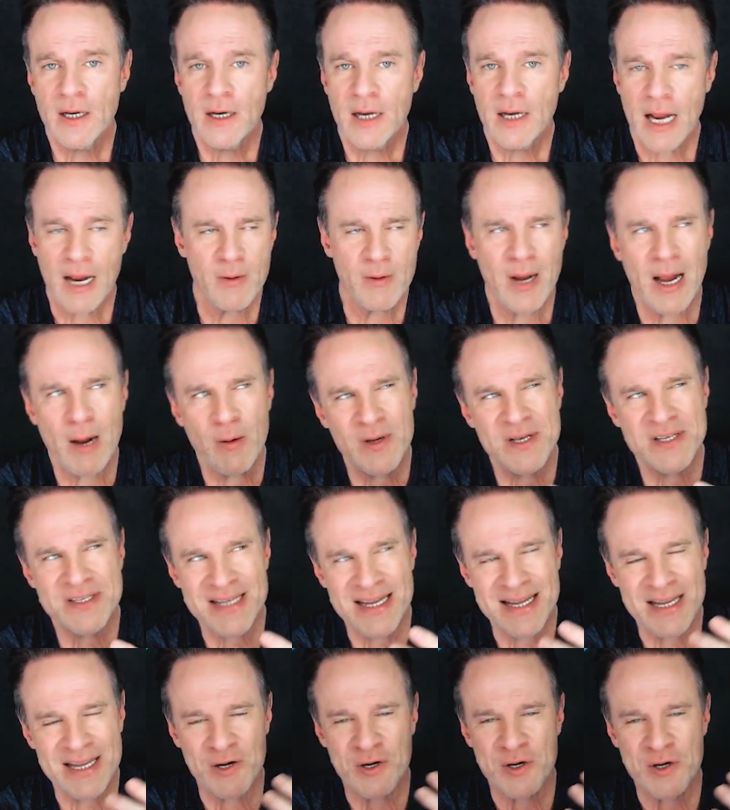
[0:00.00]
I wouldn't
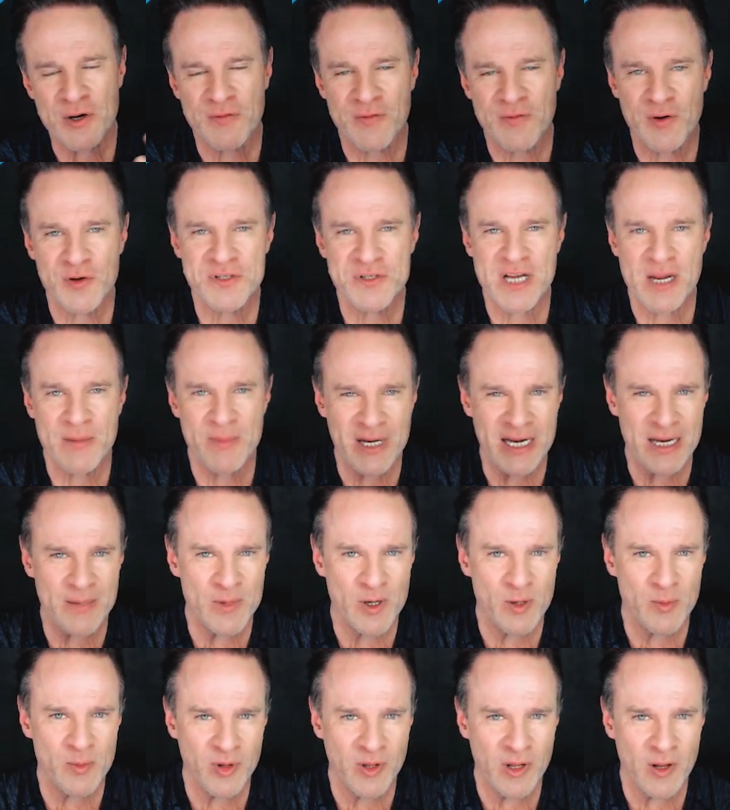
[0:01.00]
say enter your first name and
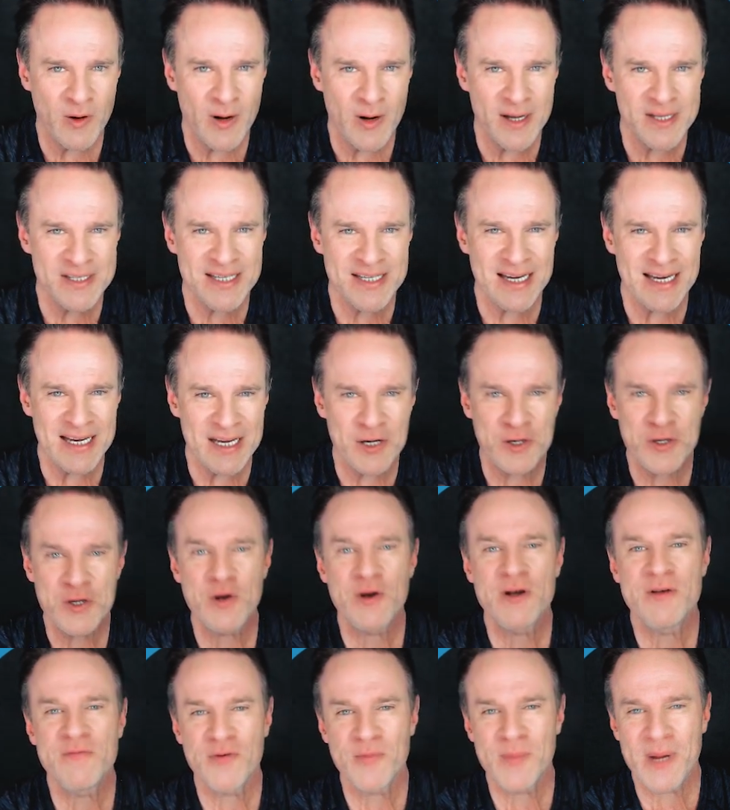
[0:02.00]
email below. I'd say enter
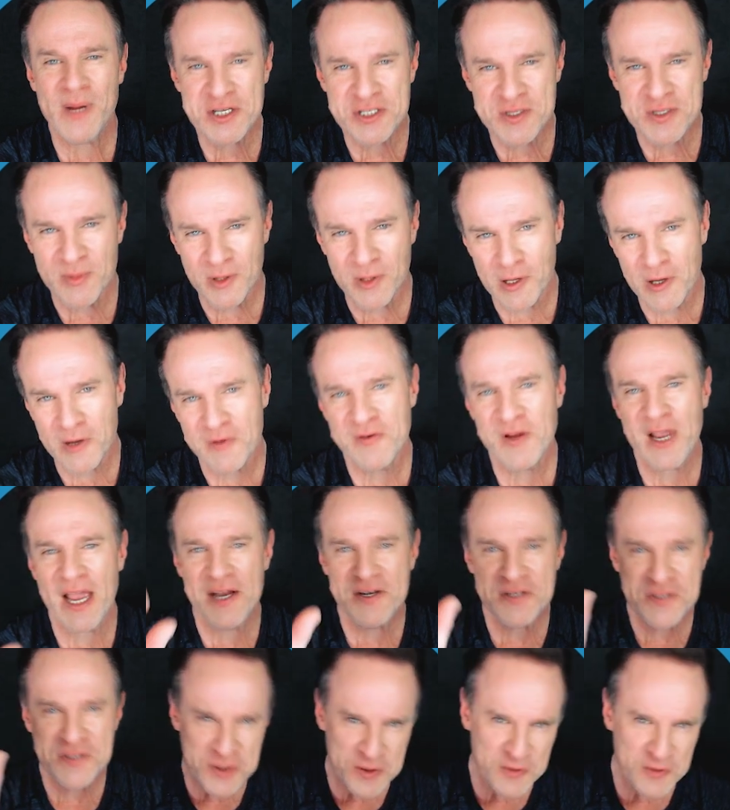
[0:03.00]
your information below if you
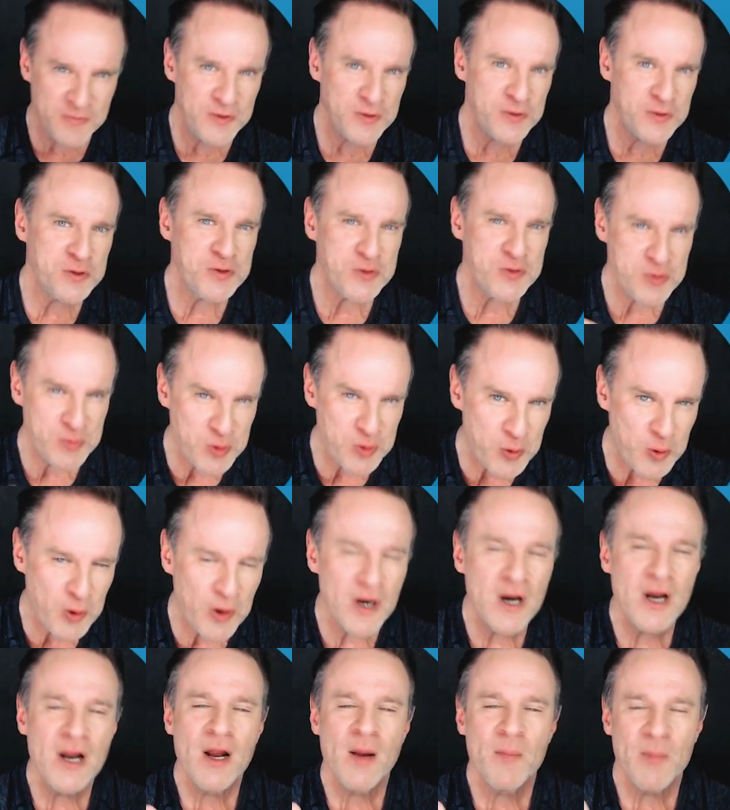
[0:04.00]
had 2 fields or more,
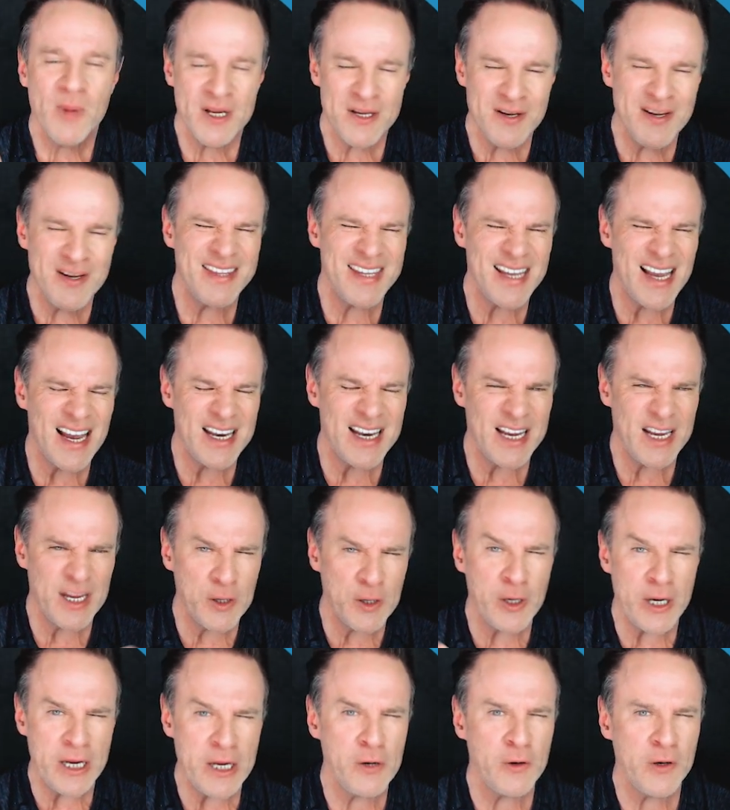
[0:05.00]
but you get the idea.
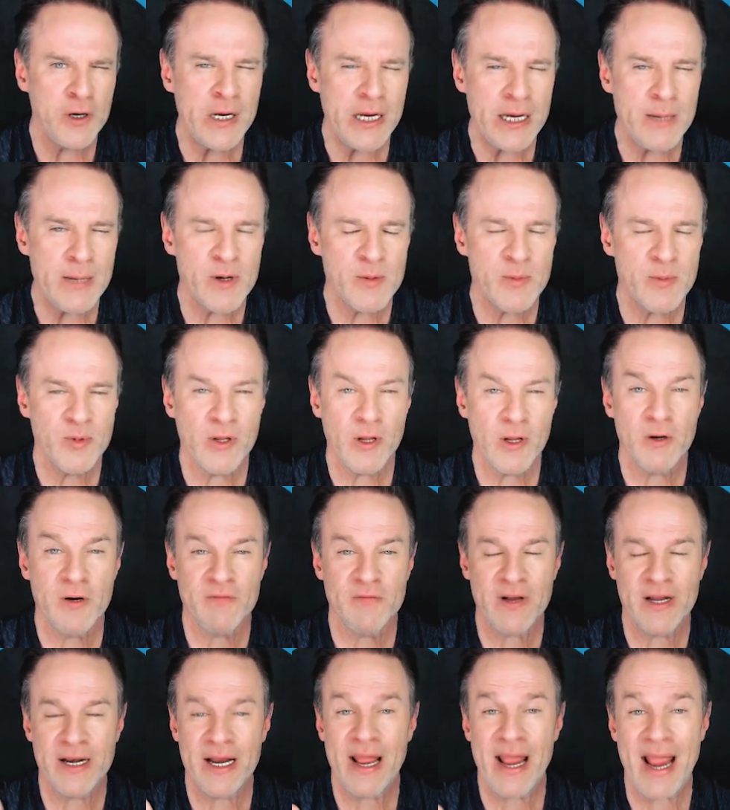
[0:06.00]
Enter your email below to
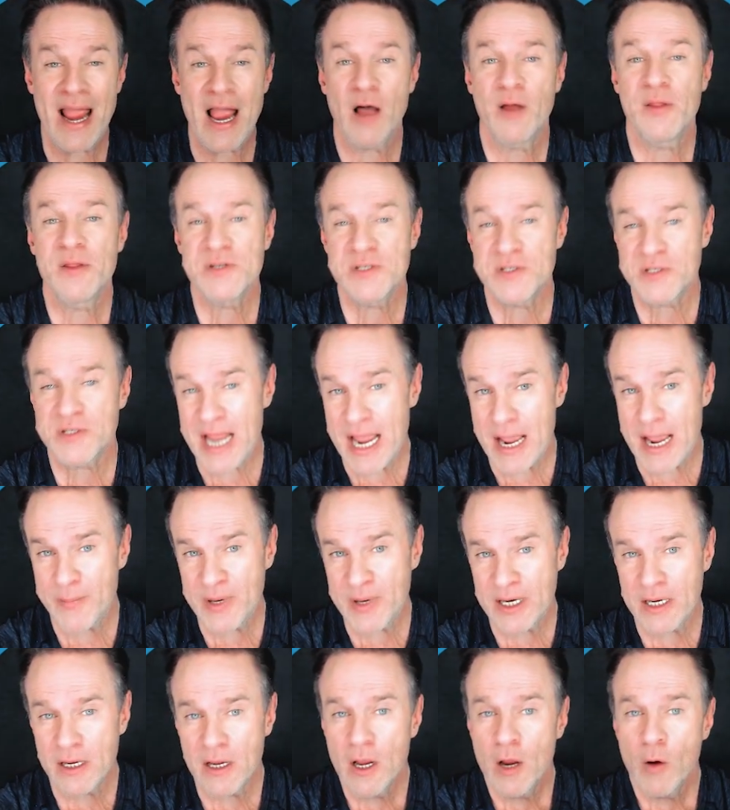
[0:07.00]
find out how this is
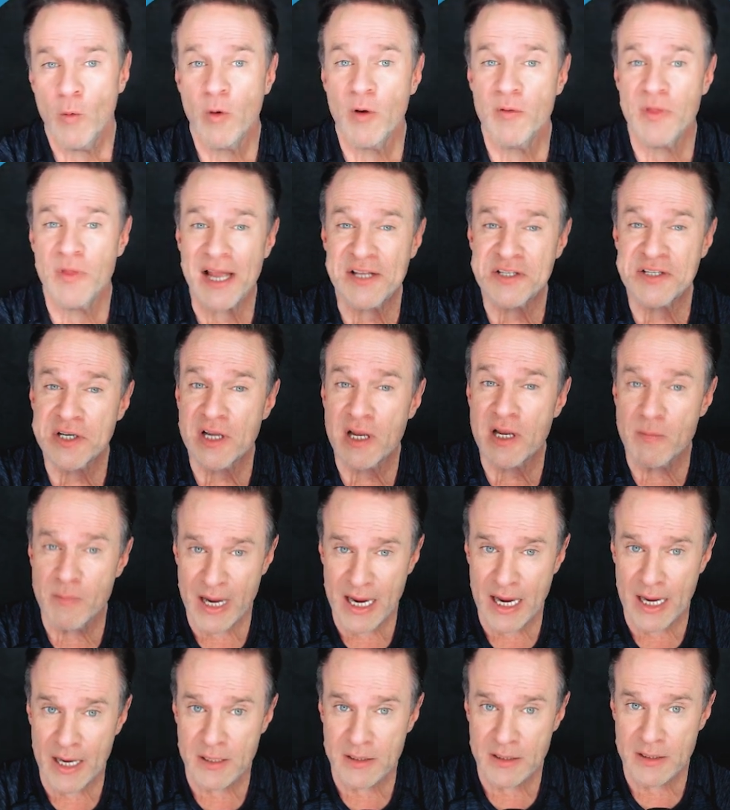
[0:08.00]
happening. Well, that's a
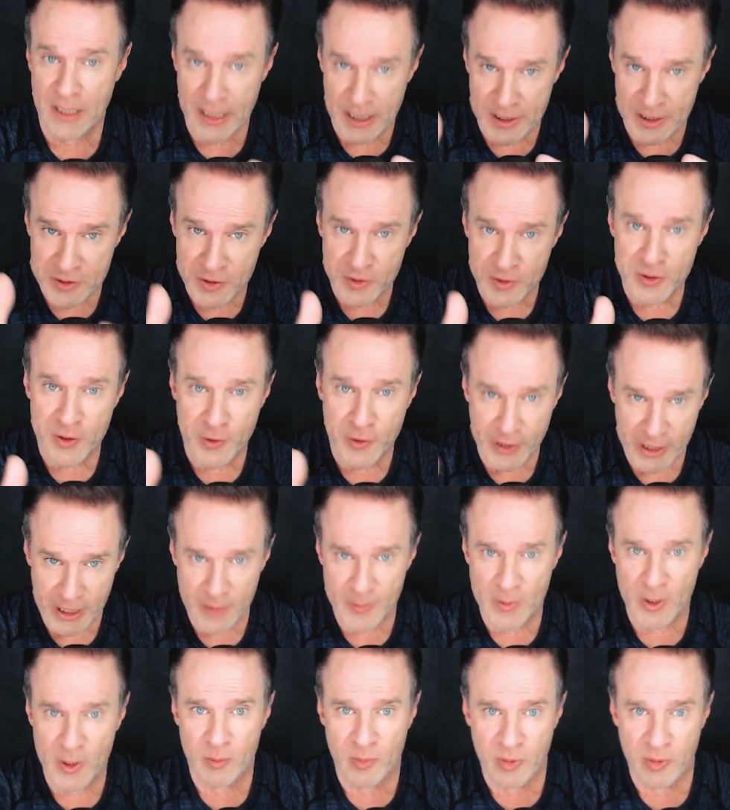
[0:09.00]
command. Enter your
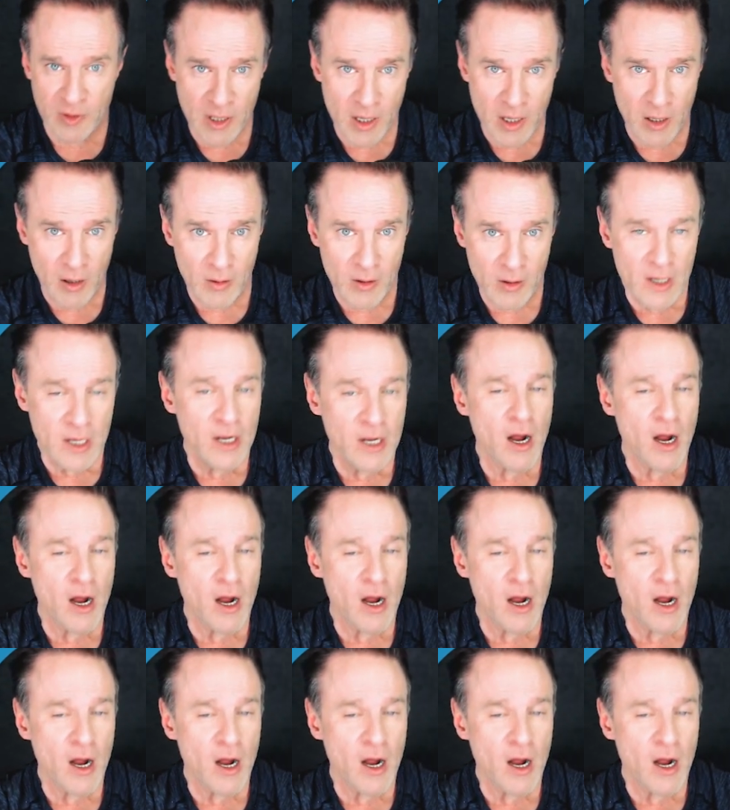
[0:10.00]
email below.